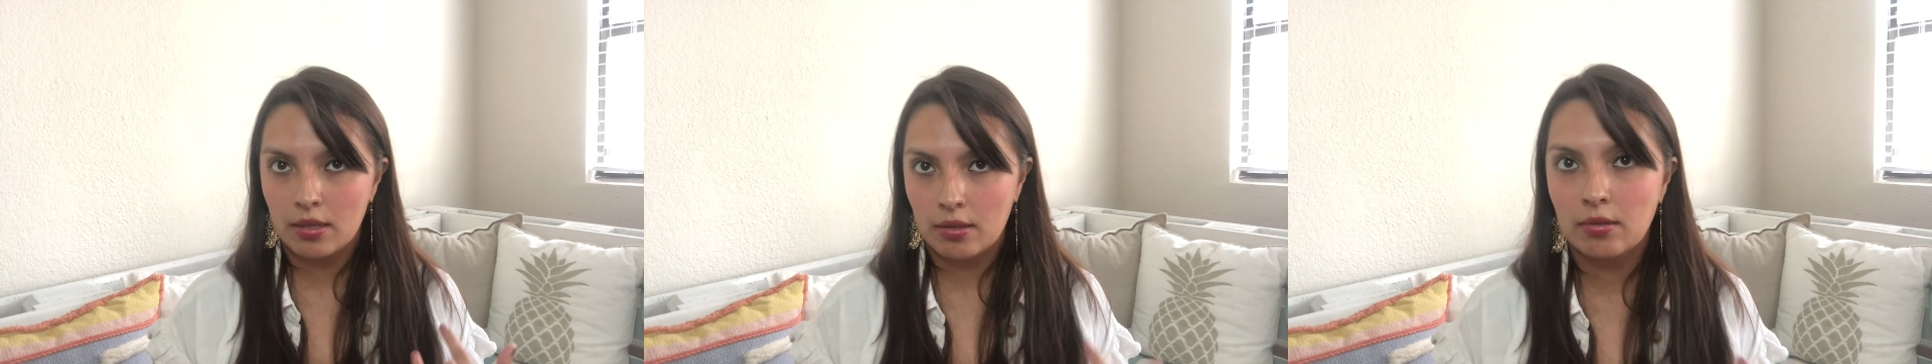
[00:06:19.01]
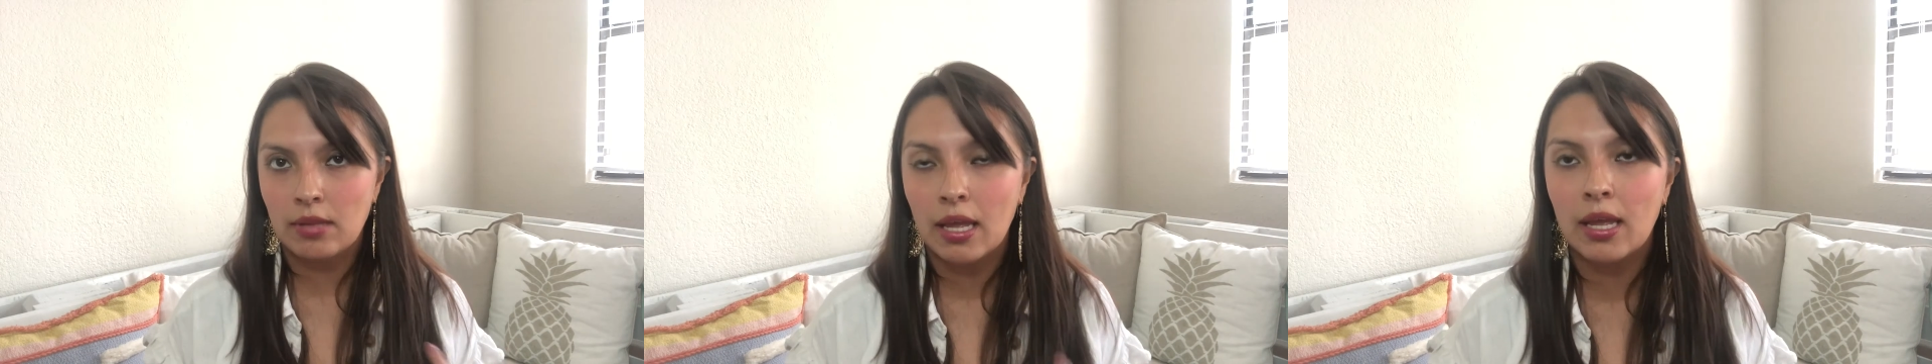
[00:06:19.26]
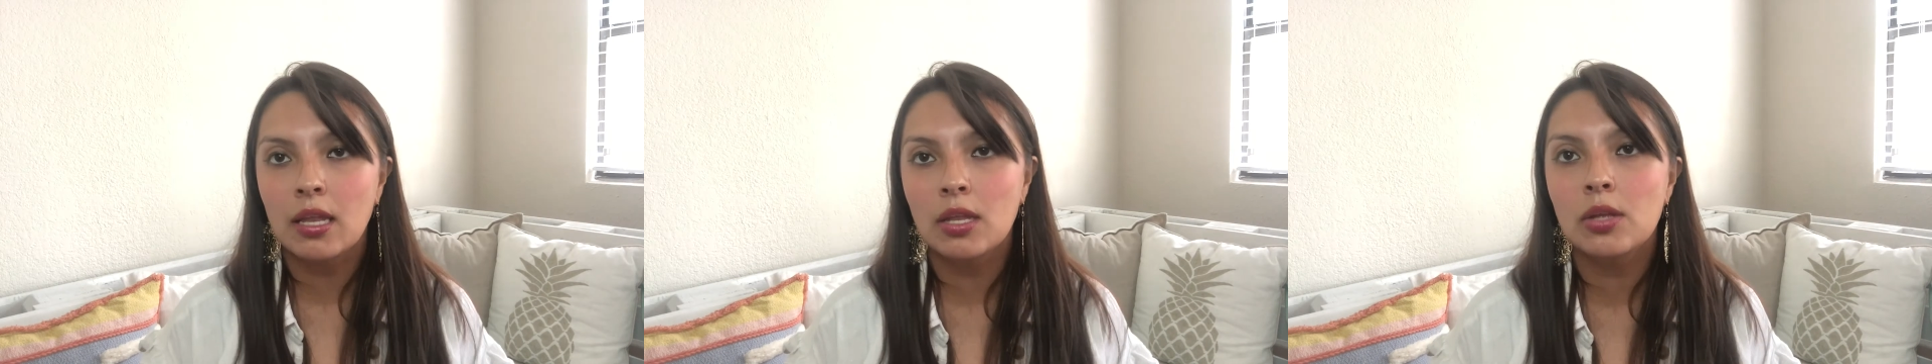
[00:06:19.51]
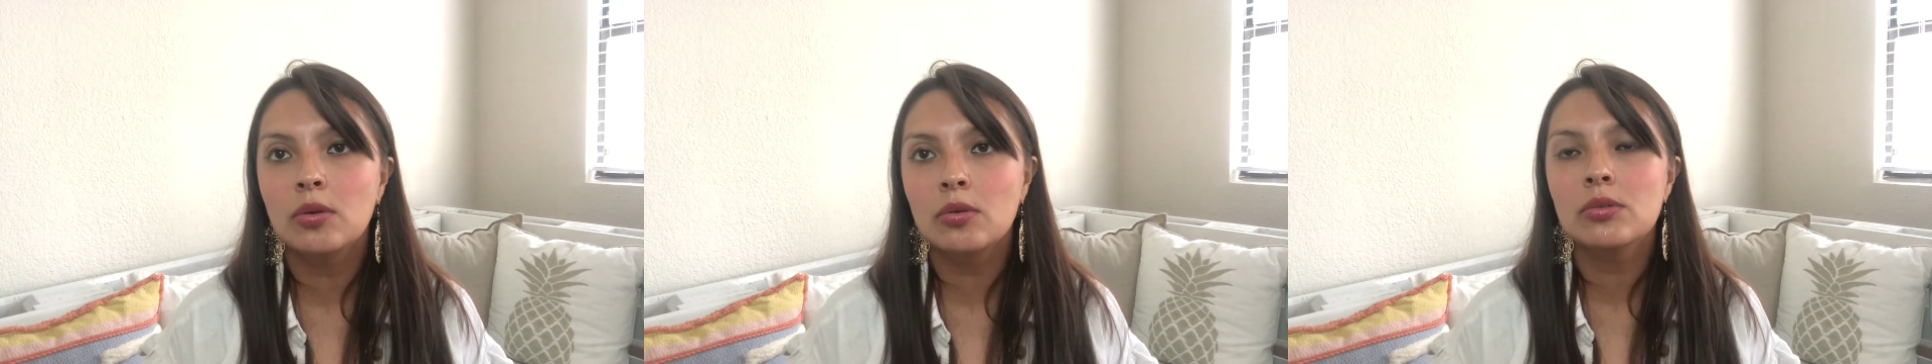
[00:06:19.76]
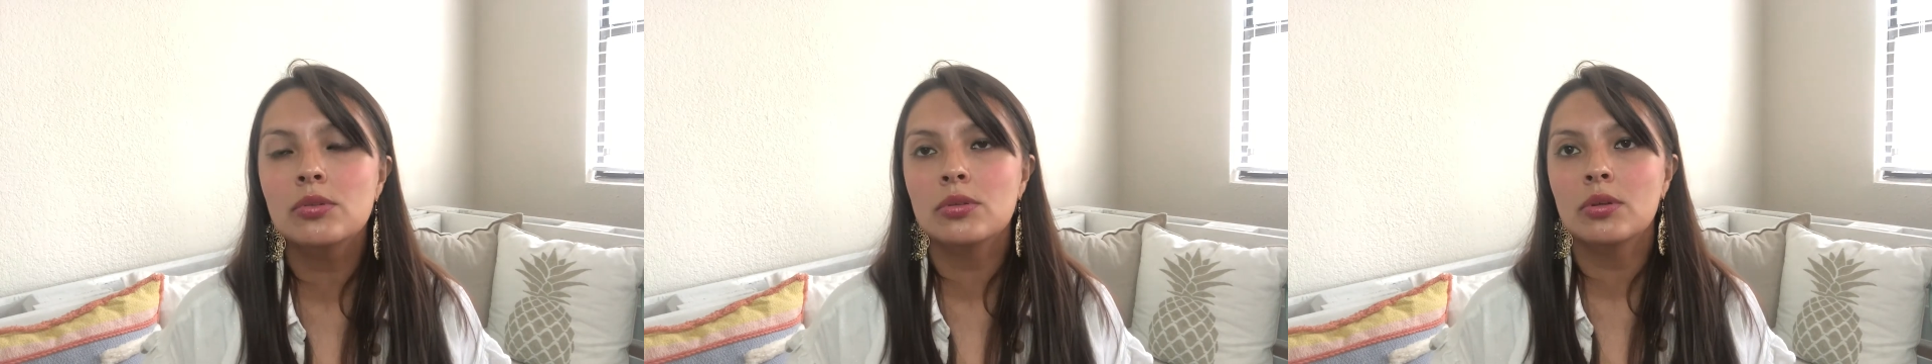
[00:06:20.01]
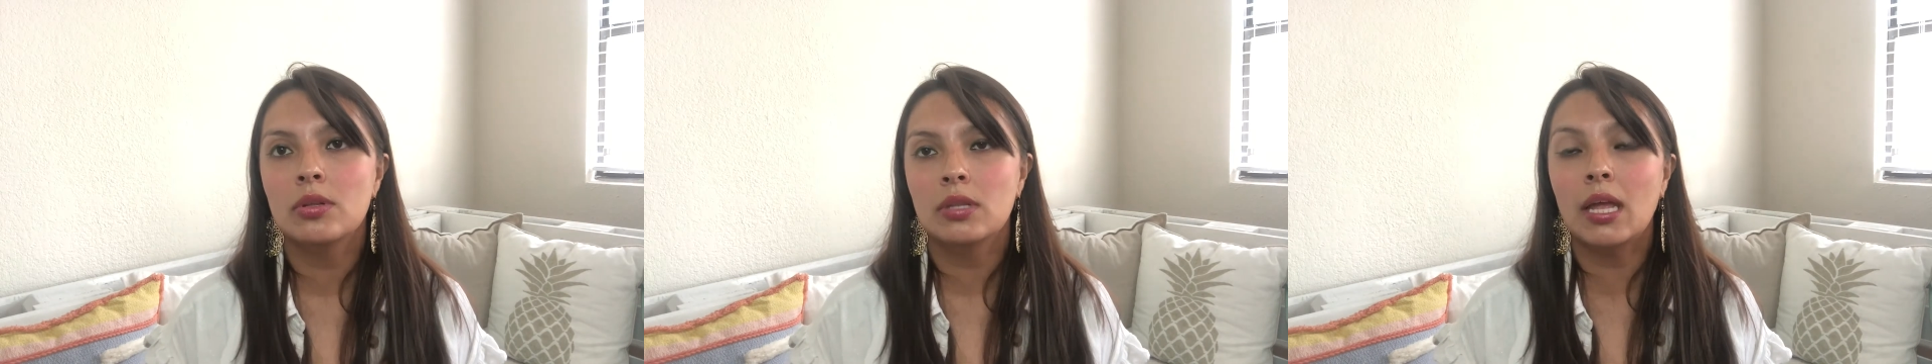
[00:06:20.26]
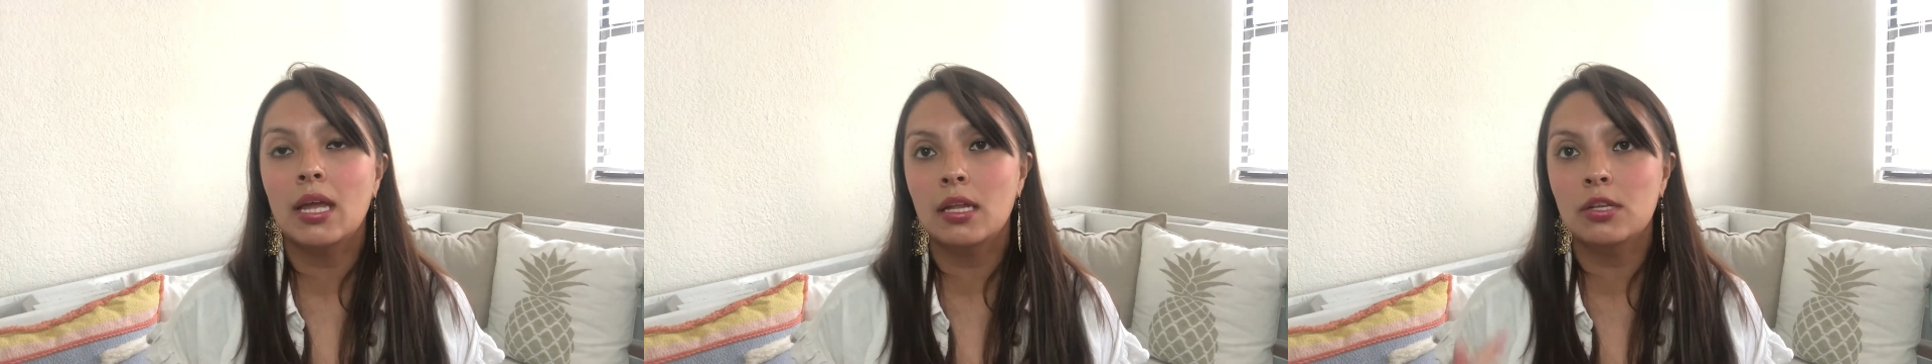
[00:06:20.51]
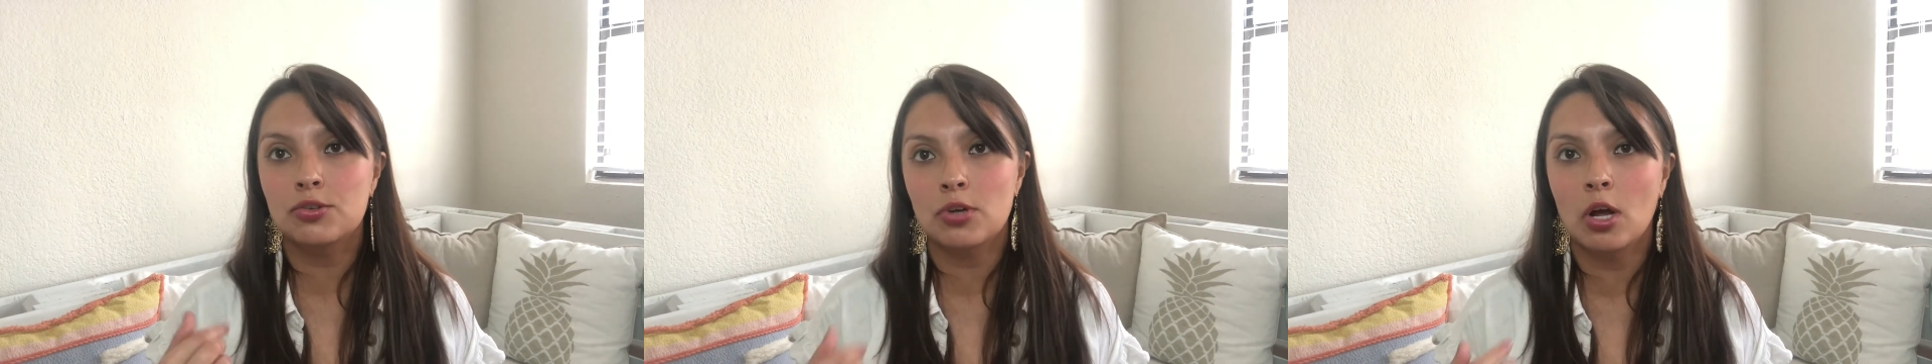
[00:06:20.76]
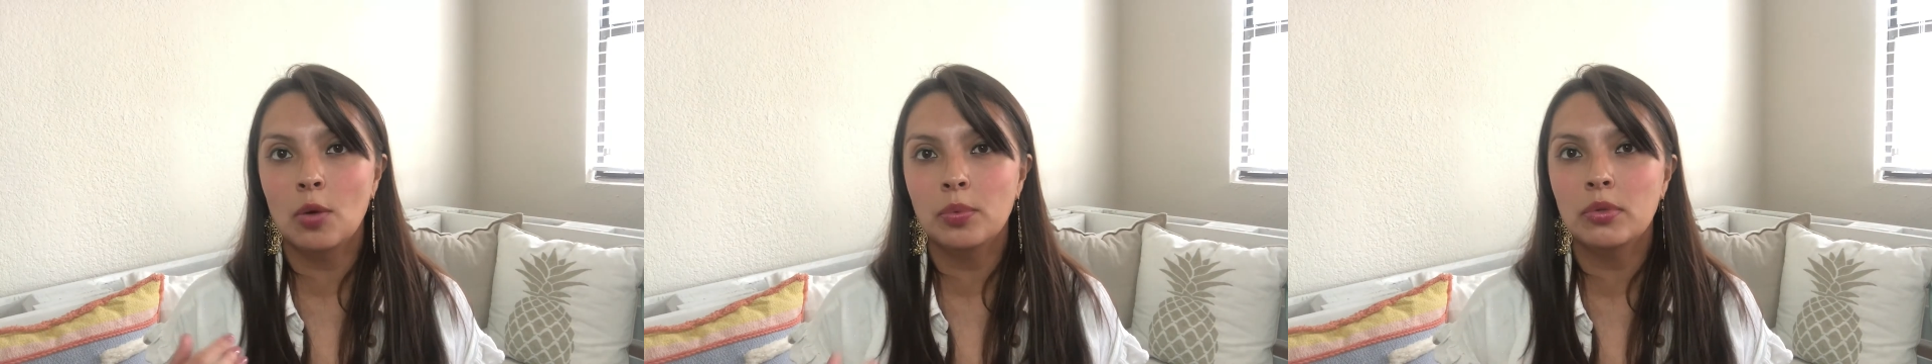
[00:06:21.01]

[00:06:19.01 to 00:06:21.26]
they can drop